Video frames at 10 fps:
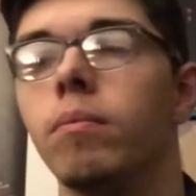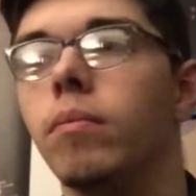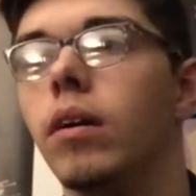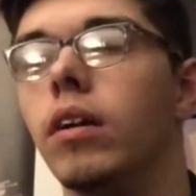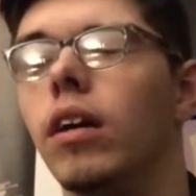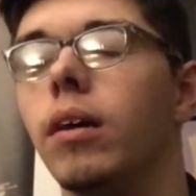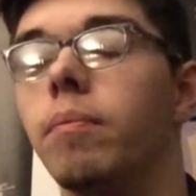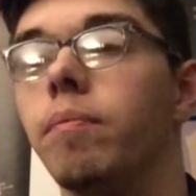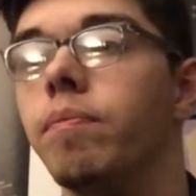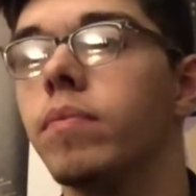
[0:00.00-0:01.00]
one
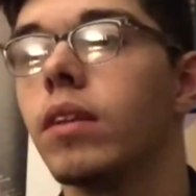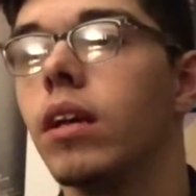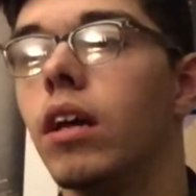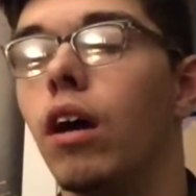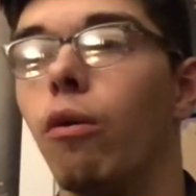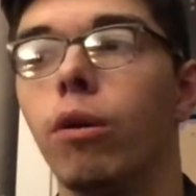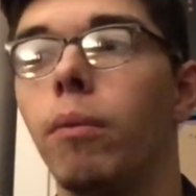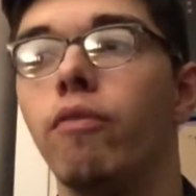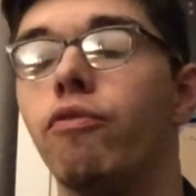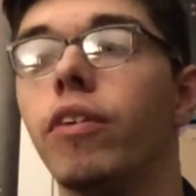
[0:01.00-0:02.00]
of my
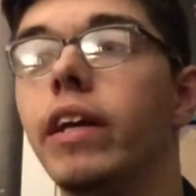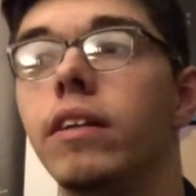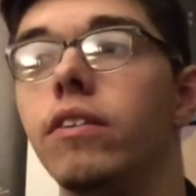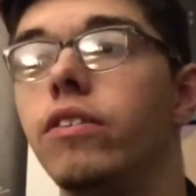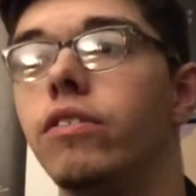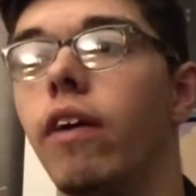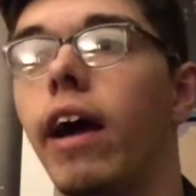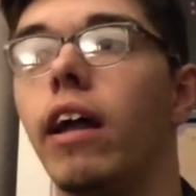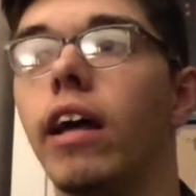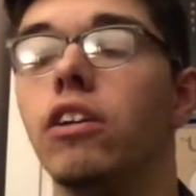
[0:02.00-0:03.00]
friends
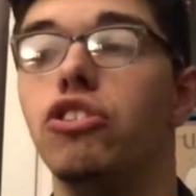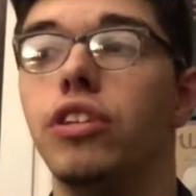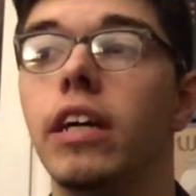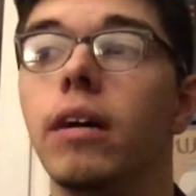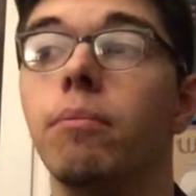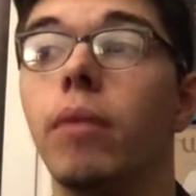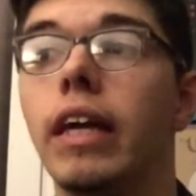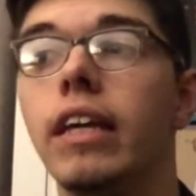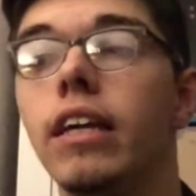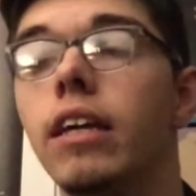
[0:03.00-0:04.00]
at a gym,
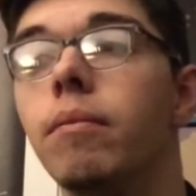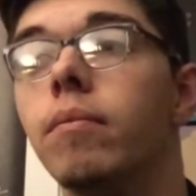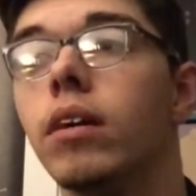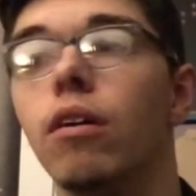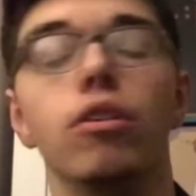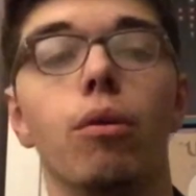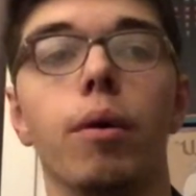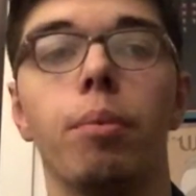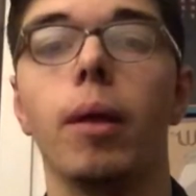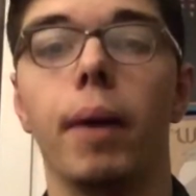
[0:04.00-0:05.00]
we
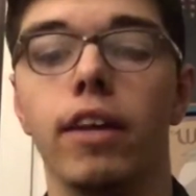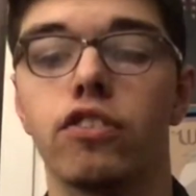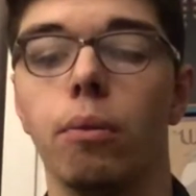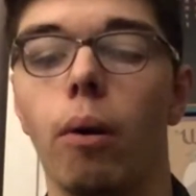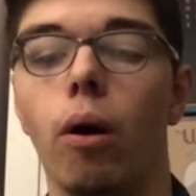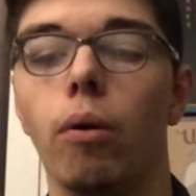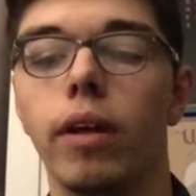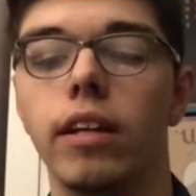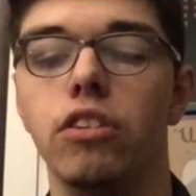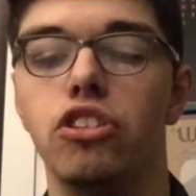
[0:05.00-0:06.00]
play basketball at
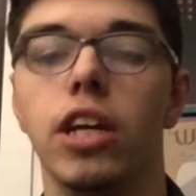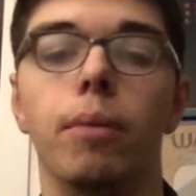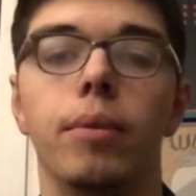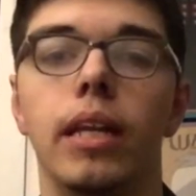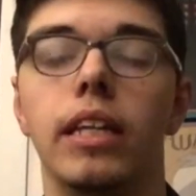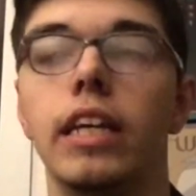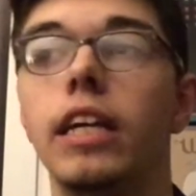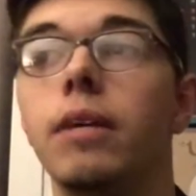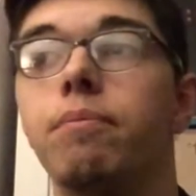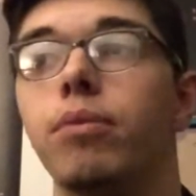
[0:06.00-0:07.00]
a gym, and then
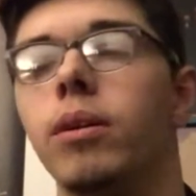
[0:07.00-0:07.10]
he